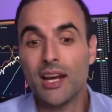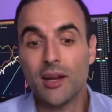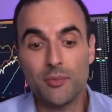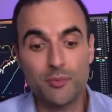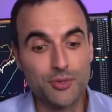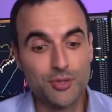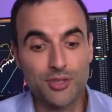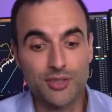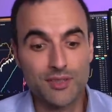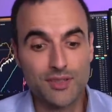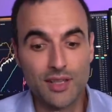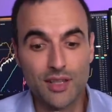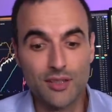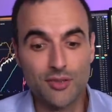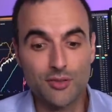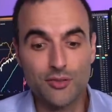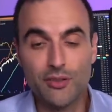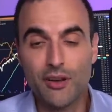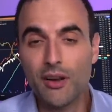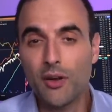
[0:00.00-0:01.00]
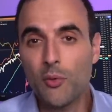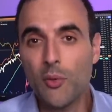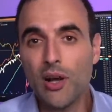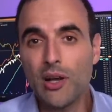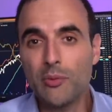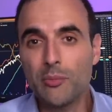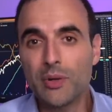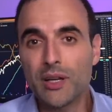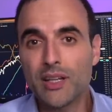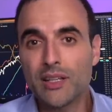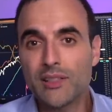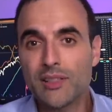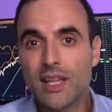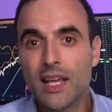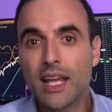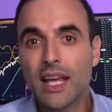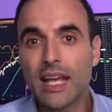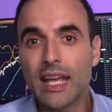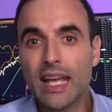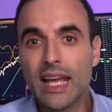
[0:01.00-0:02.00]
I'm sure it's going to do very well because they
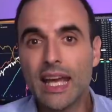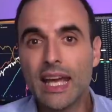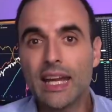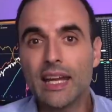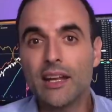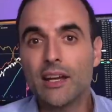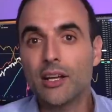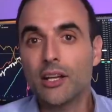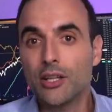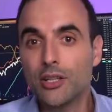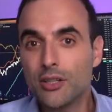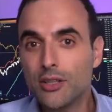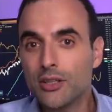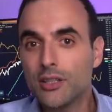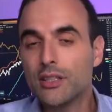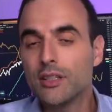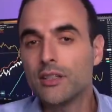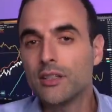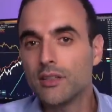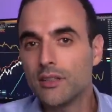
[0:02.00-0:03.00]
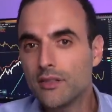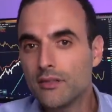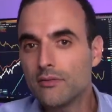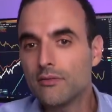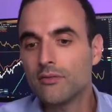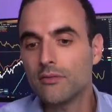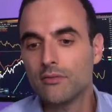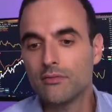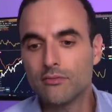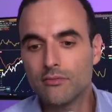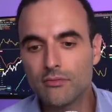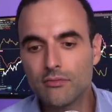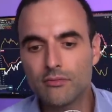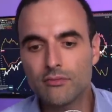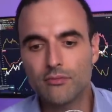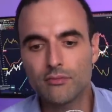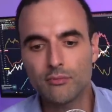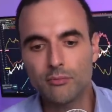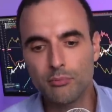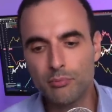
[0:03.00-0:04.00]
can get a good
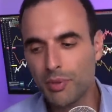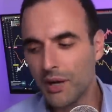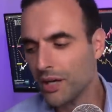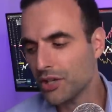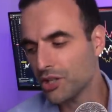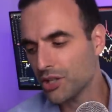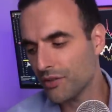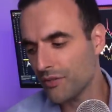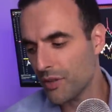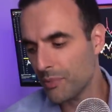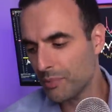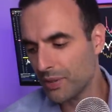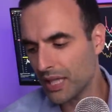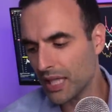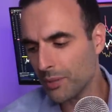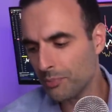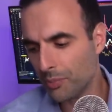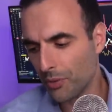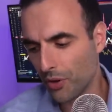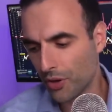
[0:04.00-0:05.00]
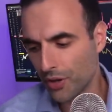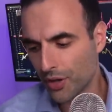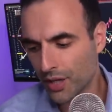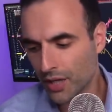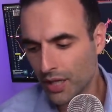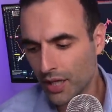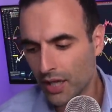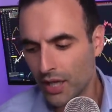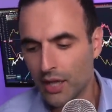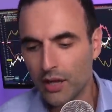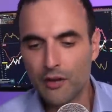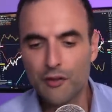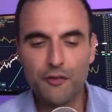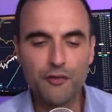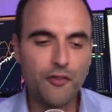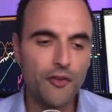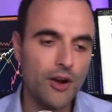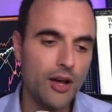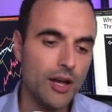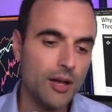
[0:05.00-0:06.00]
bunch of the people
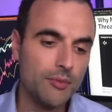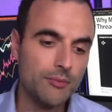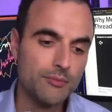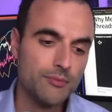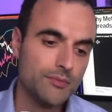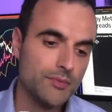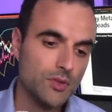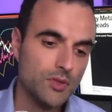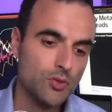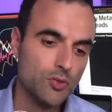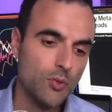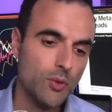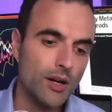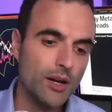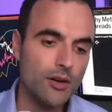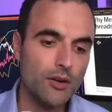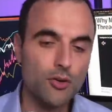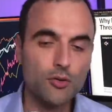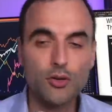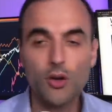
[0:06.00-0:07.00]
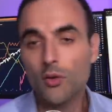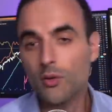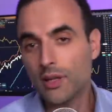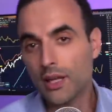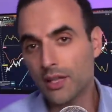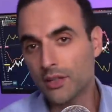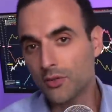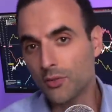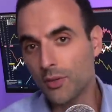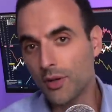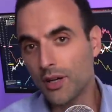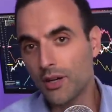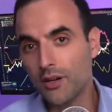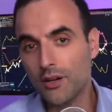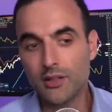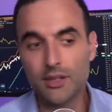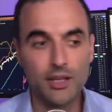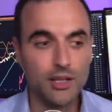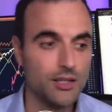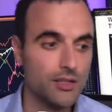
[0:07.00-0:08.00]
from Twitter who don't like Twitter
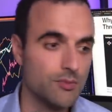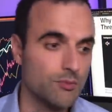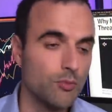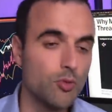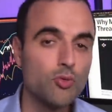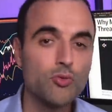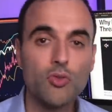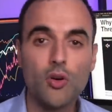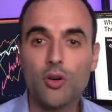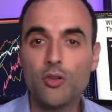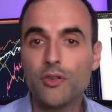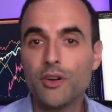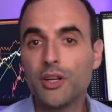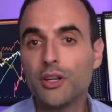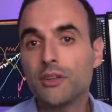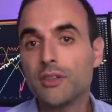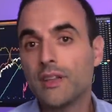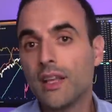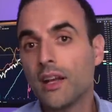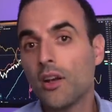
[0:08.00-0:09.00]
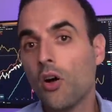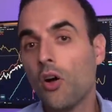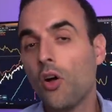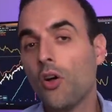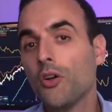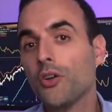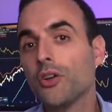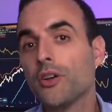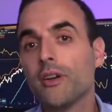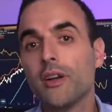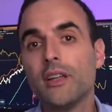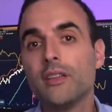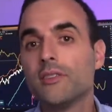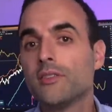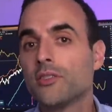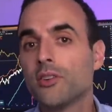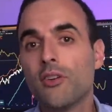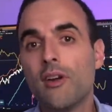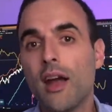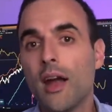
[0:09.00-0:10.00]
and they can just move over and you could take all your
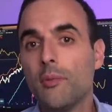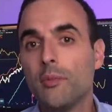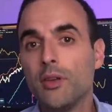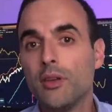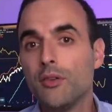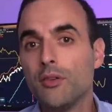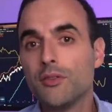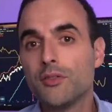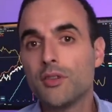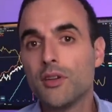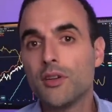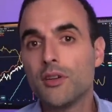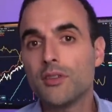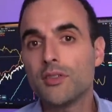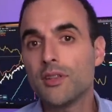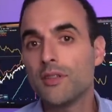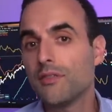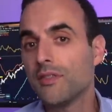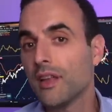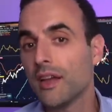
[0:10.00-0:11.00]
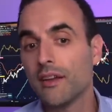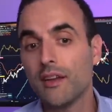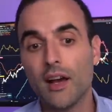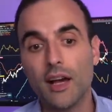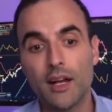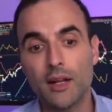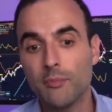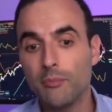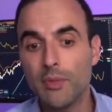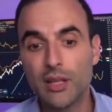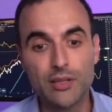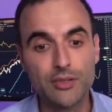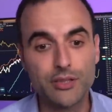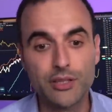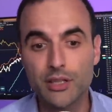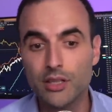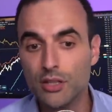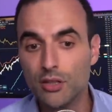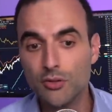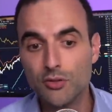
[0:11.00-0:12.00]
Instagram users. If they got a
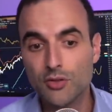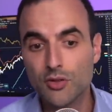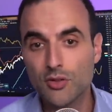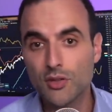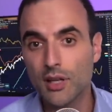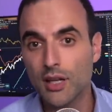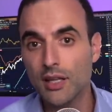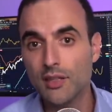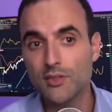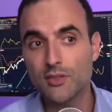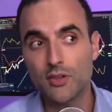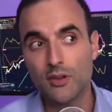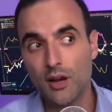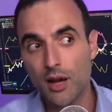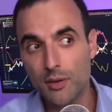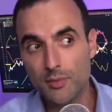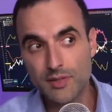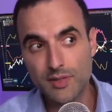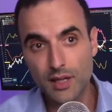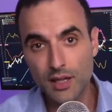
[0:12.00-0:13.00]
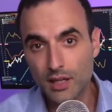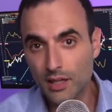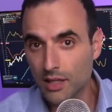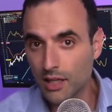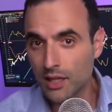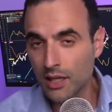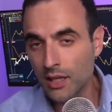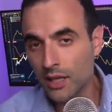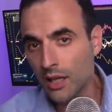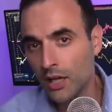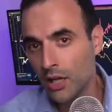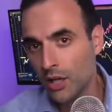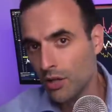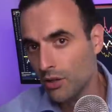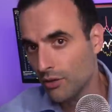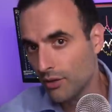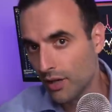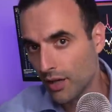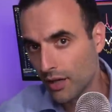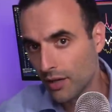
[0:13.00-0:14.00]
million users on Instagram, suddenly
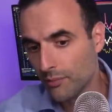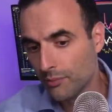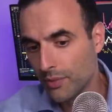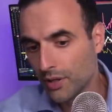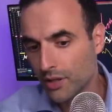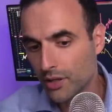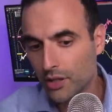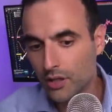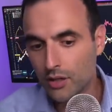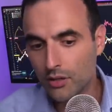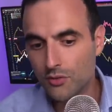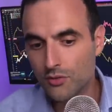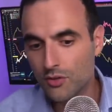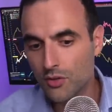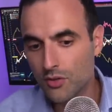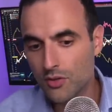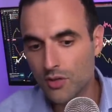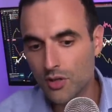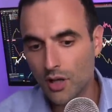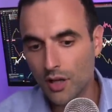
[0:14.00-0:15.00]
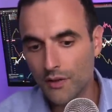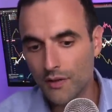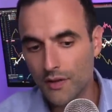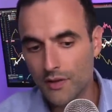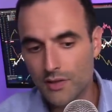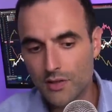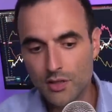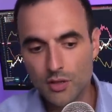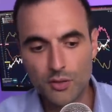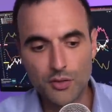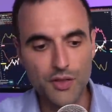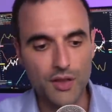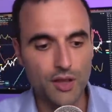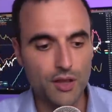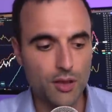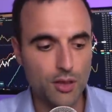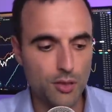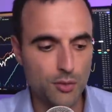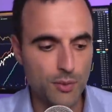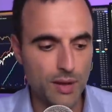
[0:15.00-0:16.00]
you got a million users on this new thing,
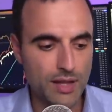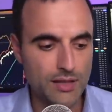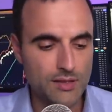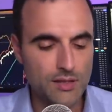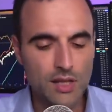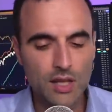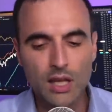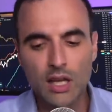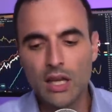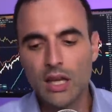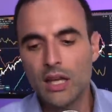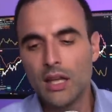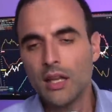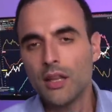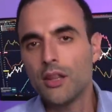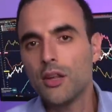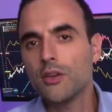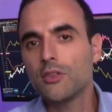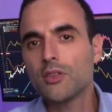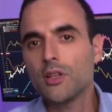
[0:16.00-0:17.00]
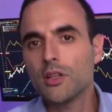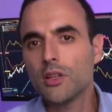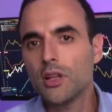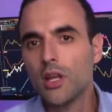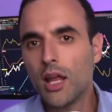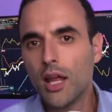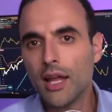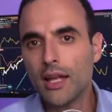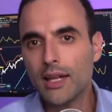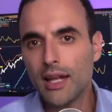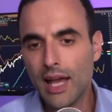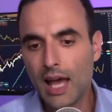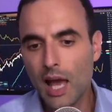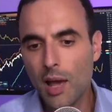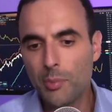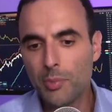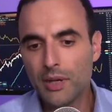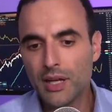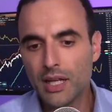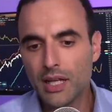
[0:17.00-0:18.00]
Threads. There's a lot
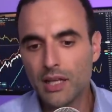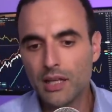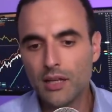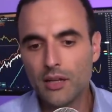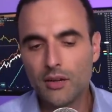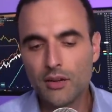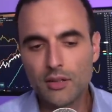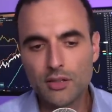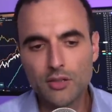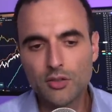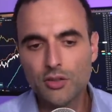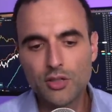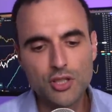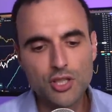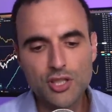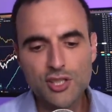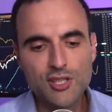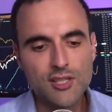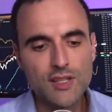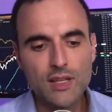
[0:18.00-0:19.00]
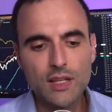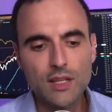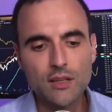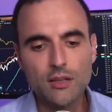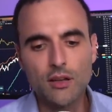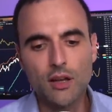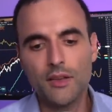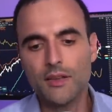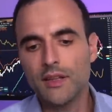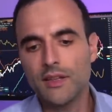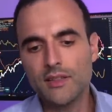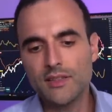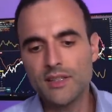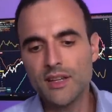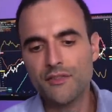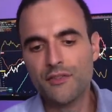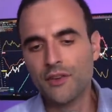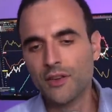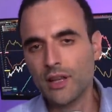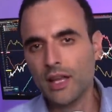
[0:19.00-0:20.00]
happening here, and you can just see on these
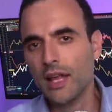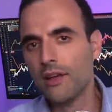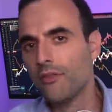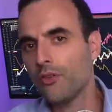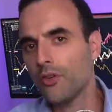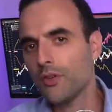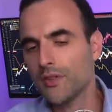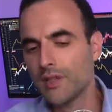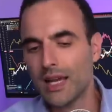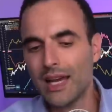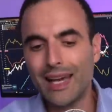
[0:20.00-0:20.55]
different levels.